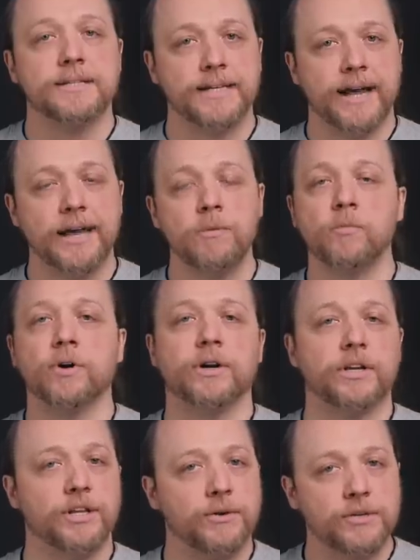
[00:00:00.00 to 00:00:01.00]
Today, we're
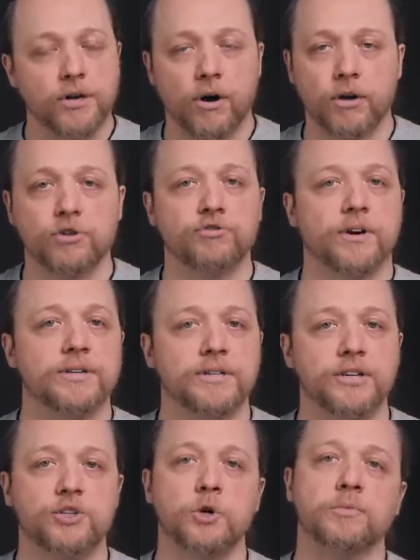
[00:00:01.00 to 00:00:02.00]
going to use our
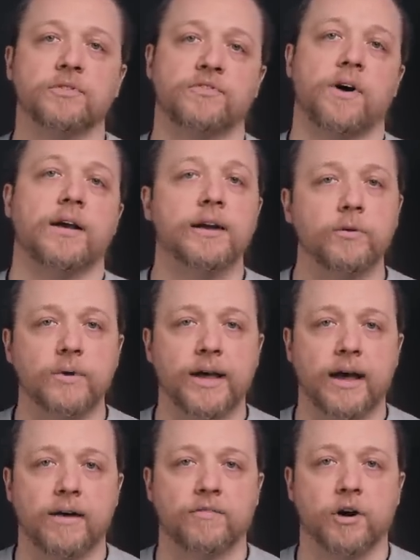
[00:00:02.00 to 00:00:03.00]
trusty Superphonic. We
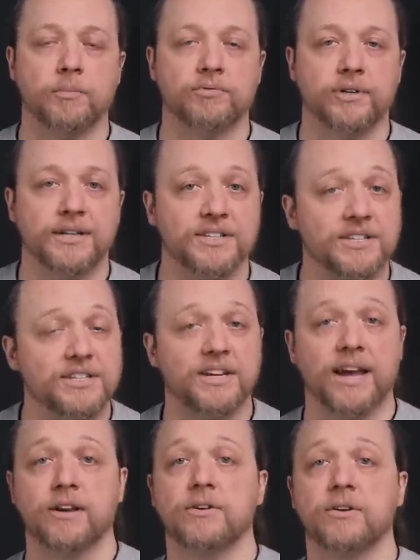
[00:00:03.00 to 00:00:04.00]
have our pretty
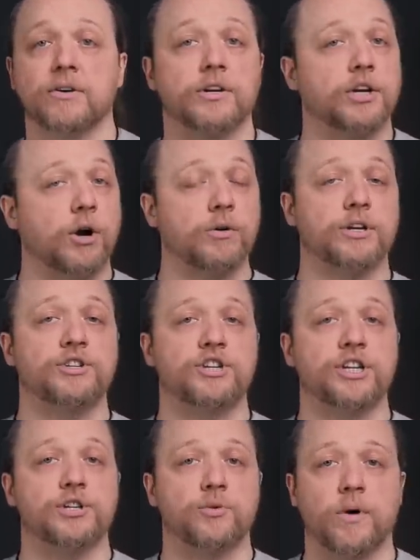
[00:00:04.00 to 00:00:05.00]
standard coated
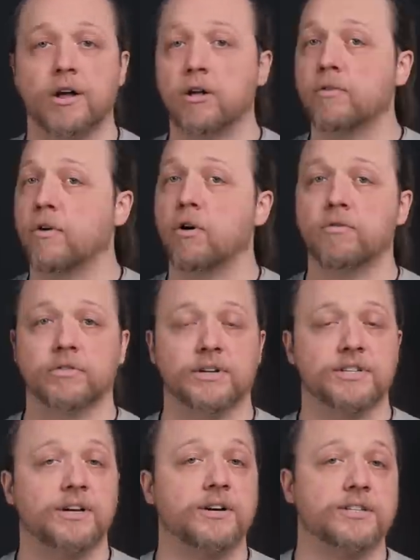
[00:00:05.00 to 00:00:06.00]
G twelve over a
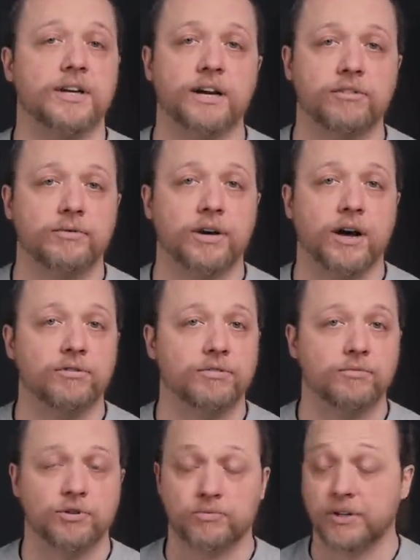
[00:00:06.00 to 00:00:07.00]
snare side three
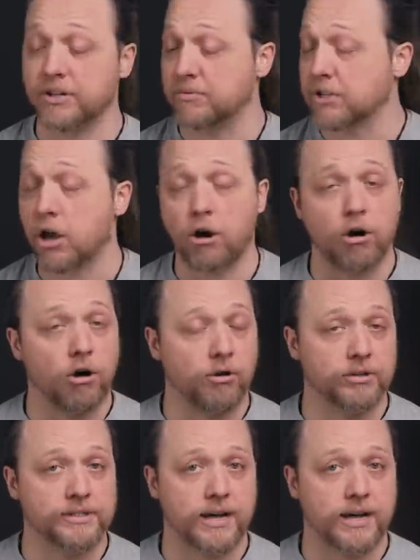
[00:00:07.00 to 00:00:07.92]
hundred, which we use all the